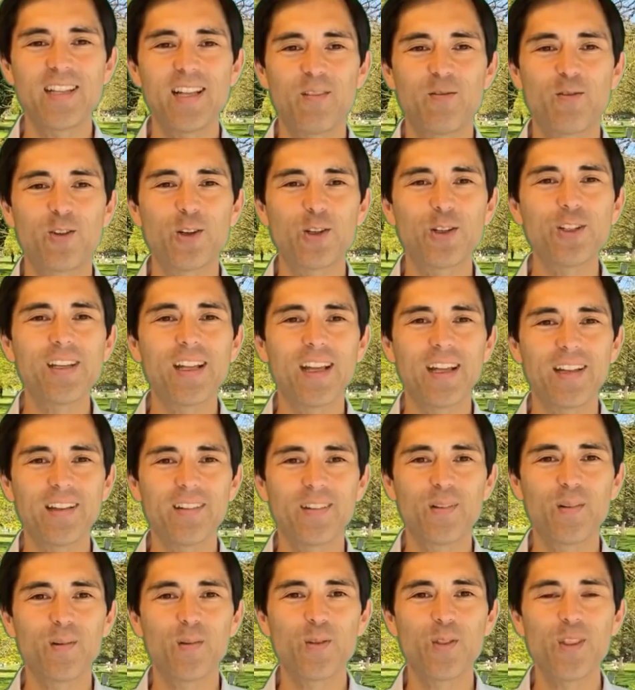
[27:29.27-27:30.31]
it for today.
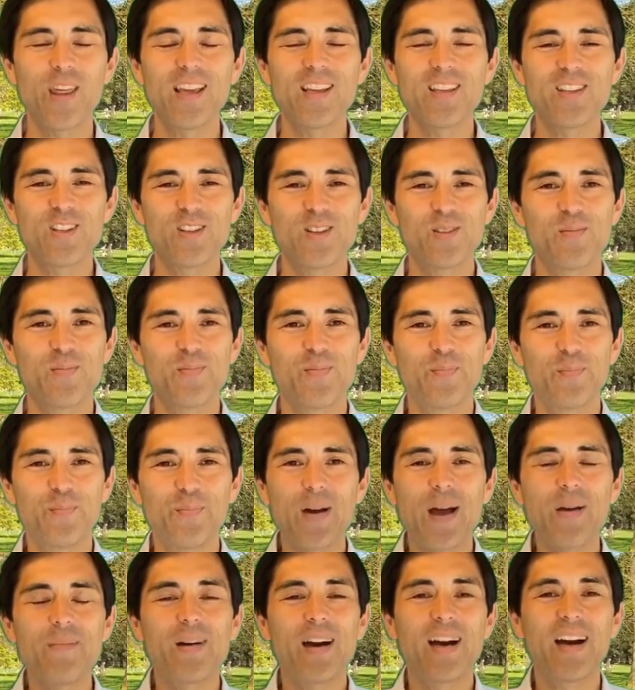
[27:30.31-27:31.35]
Thank you.
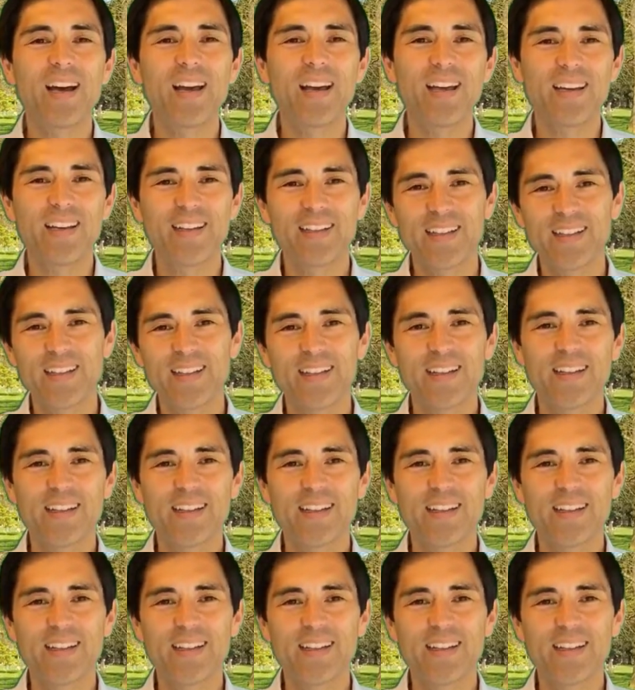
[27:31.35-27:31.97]
Bye bye.